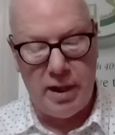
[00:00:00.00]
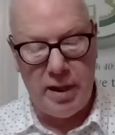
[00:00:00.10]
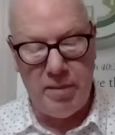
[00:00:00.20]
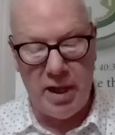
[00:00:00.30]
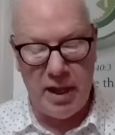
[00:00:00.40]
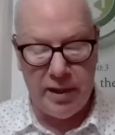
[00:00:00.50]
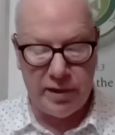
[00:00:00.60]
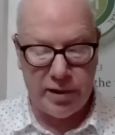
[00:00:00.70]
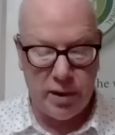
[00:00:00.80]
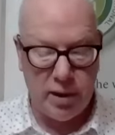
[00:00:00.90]
It
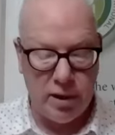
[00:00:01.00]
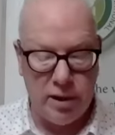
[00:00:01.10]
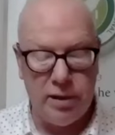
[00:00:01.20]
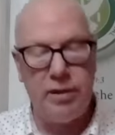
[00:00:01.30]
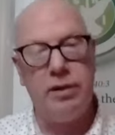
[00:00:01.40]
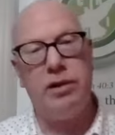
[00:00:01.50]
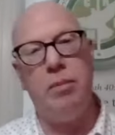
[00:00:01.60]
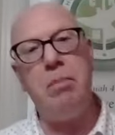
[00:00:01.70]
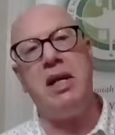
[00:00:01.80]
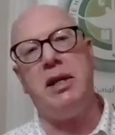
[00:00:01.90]
means
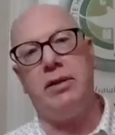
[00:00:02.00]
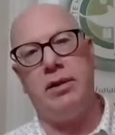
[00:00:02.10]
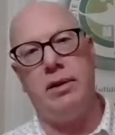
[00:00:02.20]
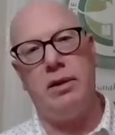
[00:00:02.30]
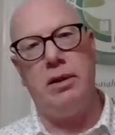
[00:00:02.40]
to meet,